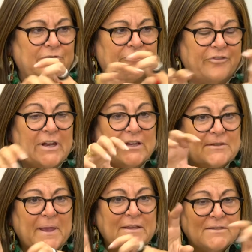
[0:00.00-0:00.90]
funny
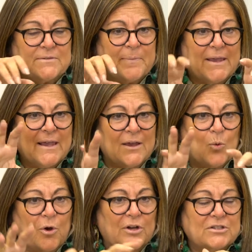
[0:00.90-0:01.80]
spaces, making it
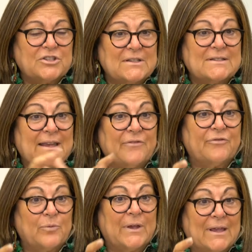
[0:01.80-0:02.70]
work, just to see
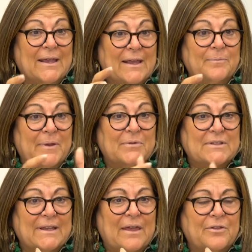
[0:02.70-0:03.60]
if we can get people
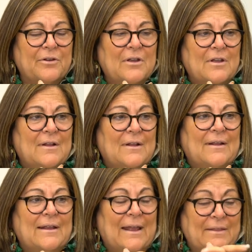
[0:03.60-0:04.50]
together.
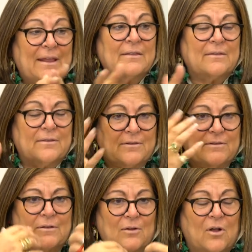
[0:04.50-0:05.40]
And then
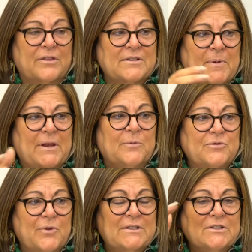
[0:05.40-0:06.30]
all this money
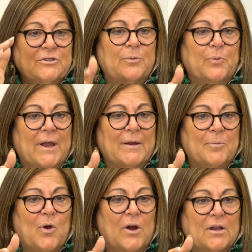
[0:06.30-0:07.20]
was raised to do Bryant
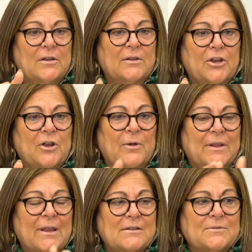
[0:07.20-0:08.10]
Park, you know,
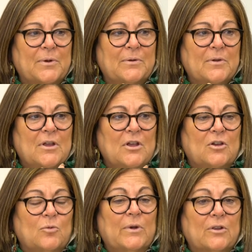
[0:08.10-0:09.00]
and that's when
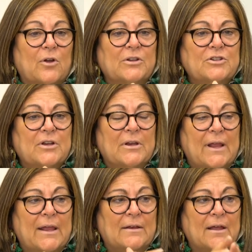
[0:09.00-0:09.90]
we launched.
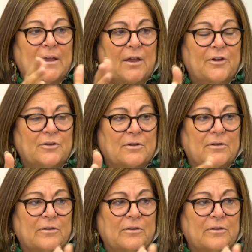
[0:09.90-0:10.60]
And I hired